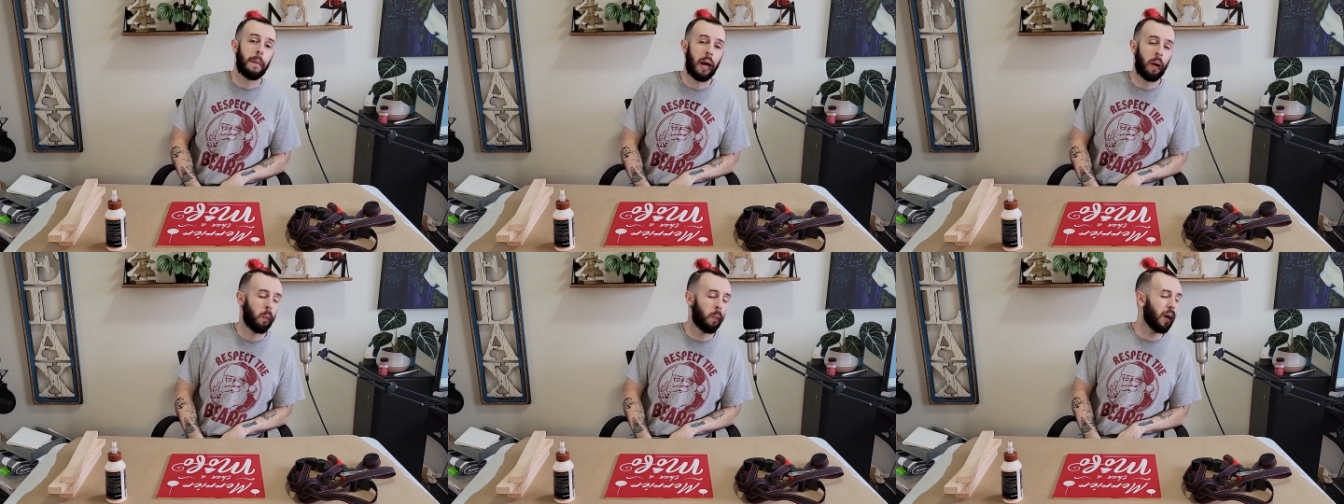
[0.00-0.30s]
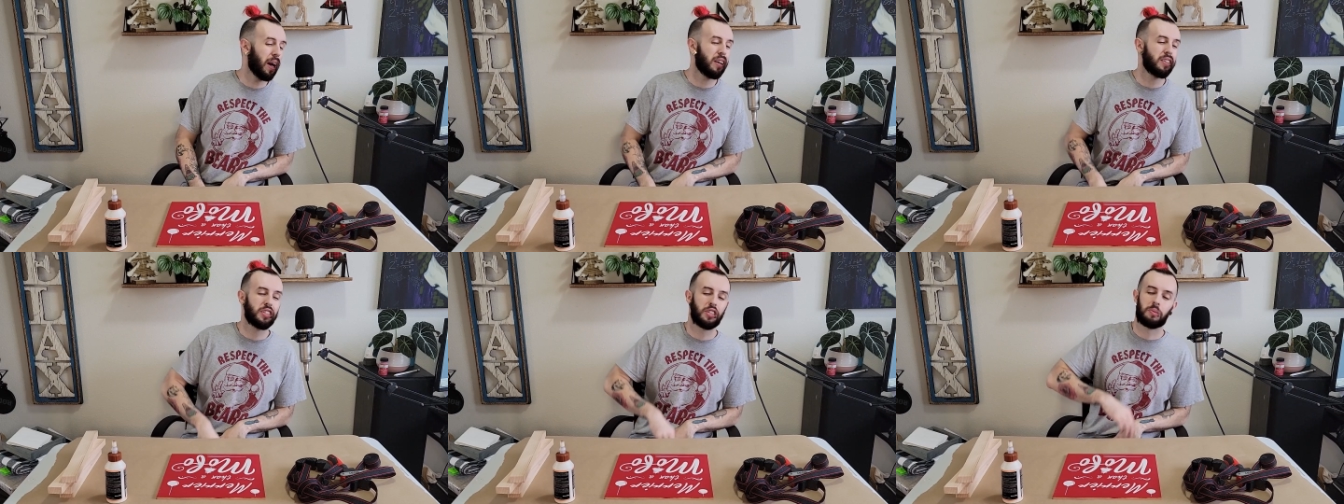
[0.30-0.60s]
Man,
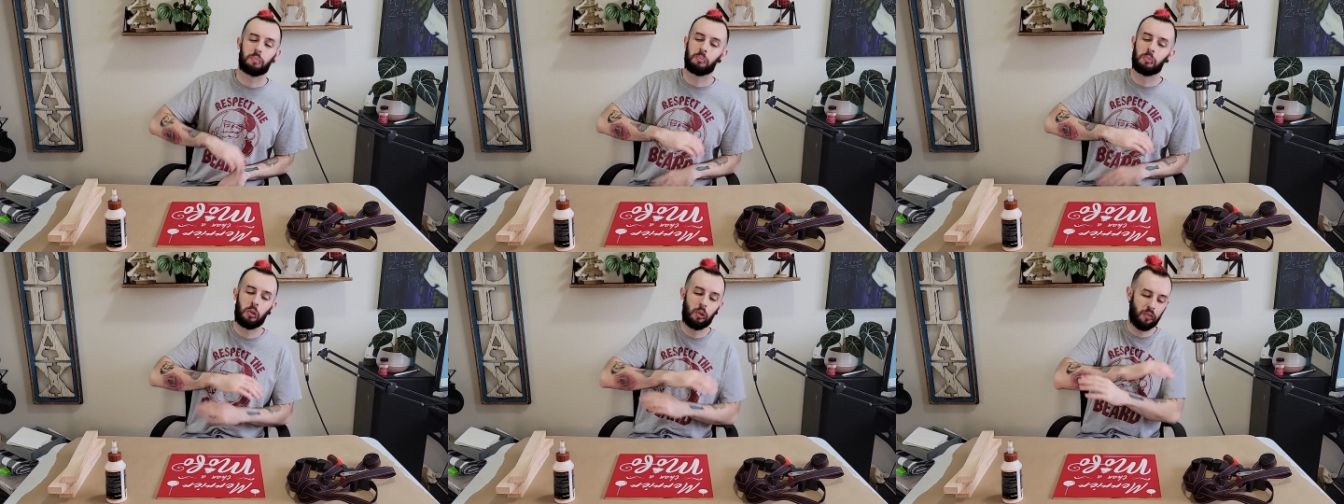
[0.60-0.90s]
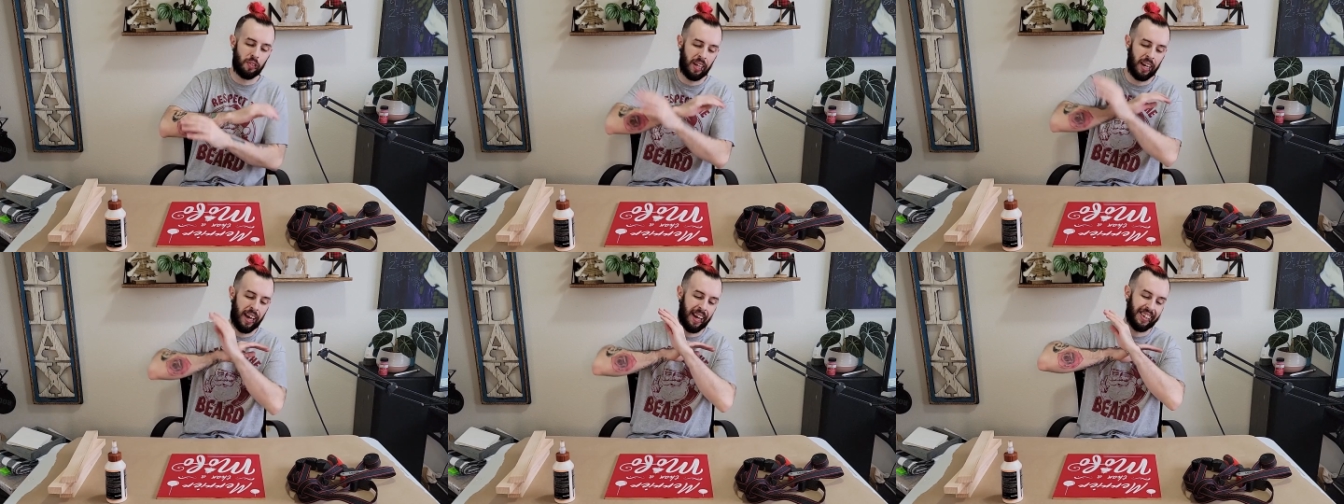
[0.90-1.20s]
we are just
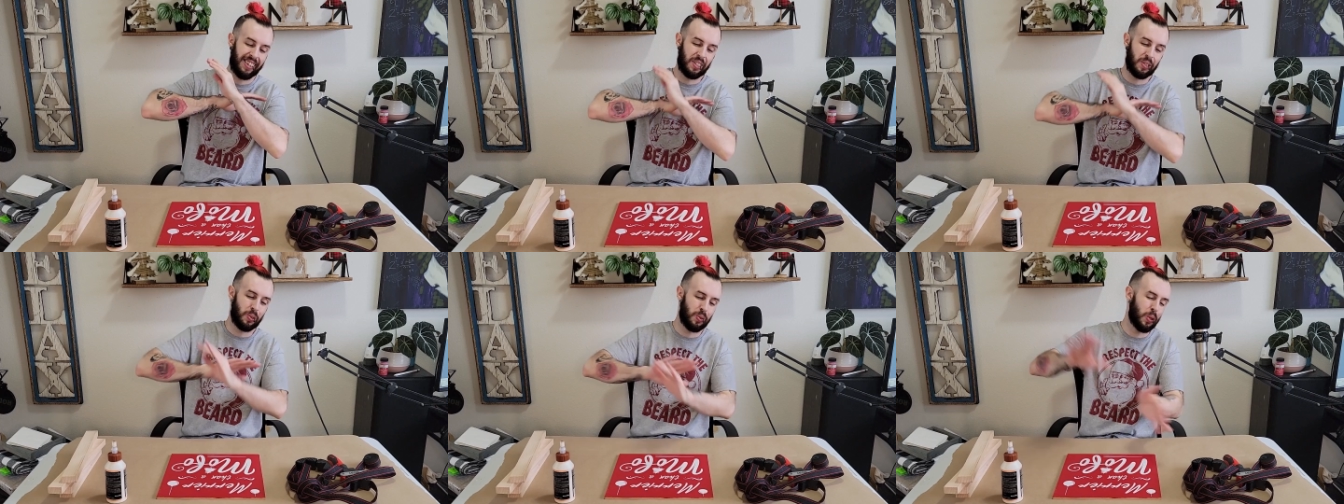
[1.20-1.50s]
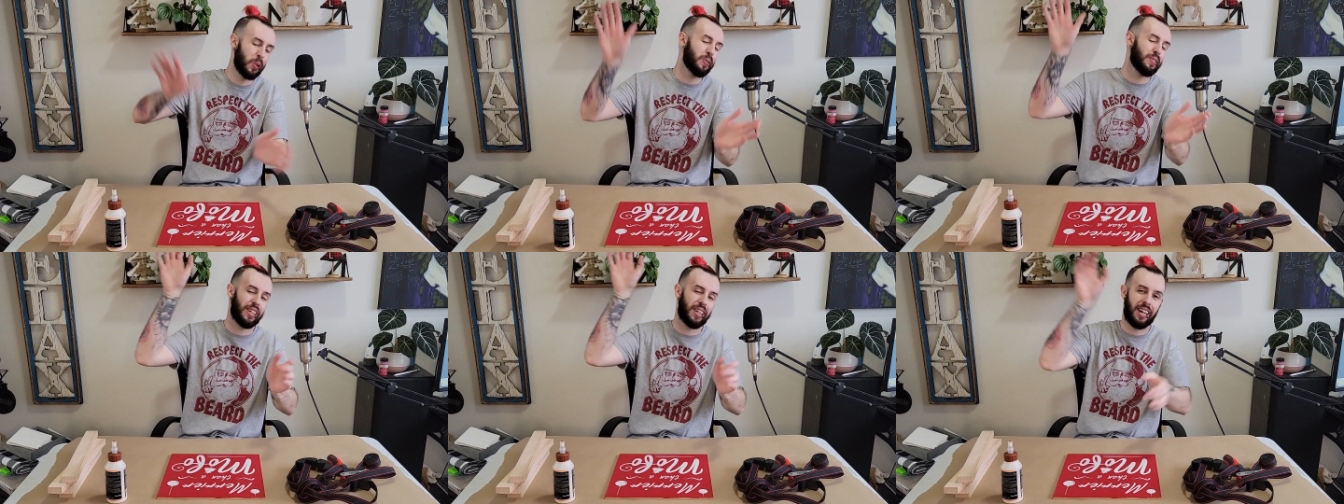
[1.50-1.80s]
moving and
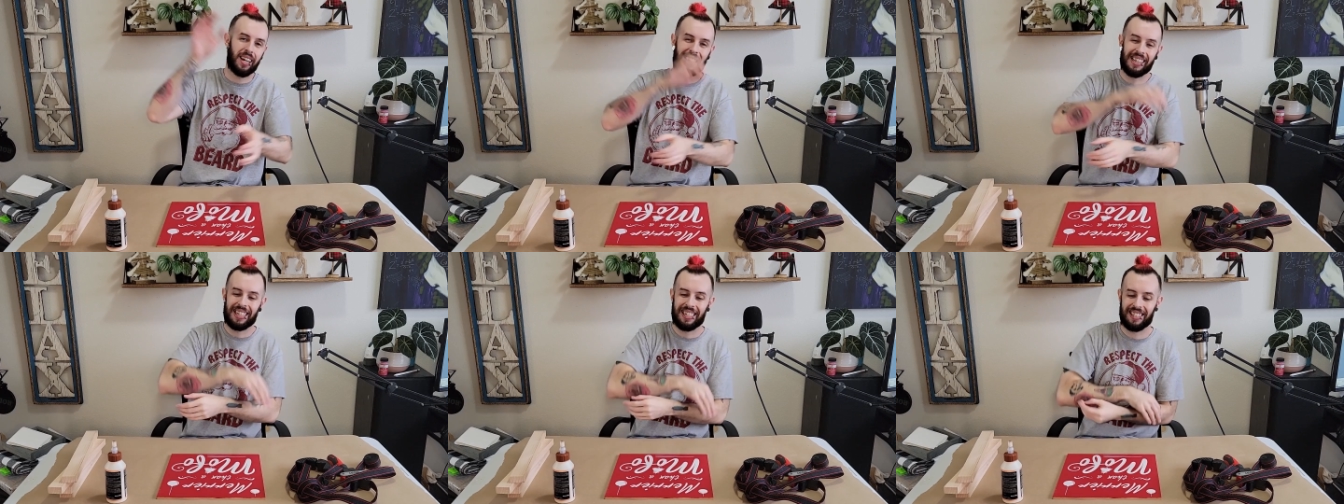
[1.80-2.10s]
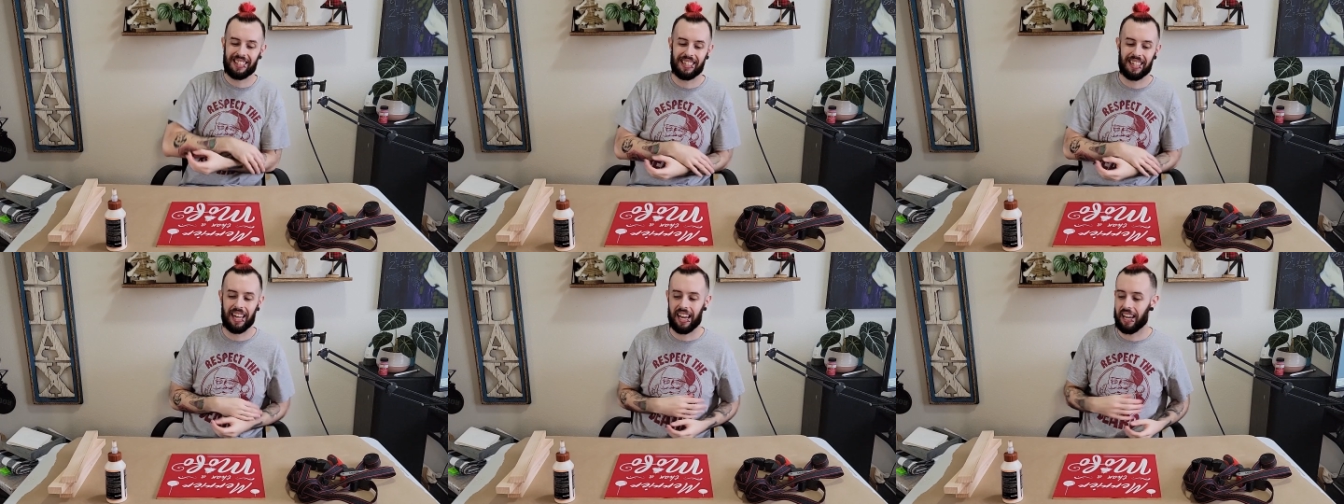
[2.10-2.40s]
grooving on this
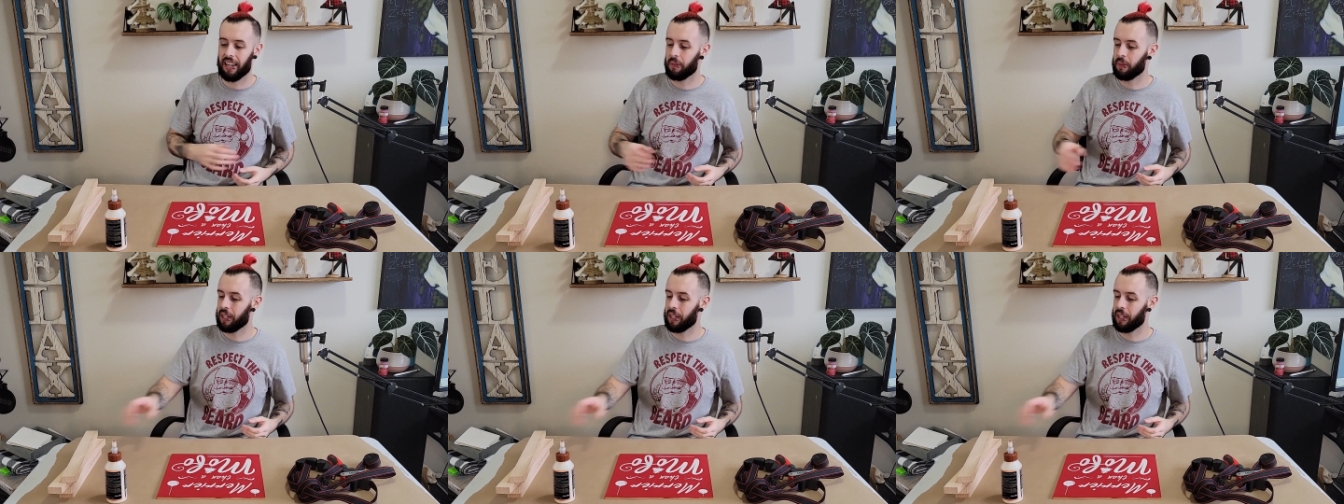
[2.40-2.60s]
side.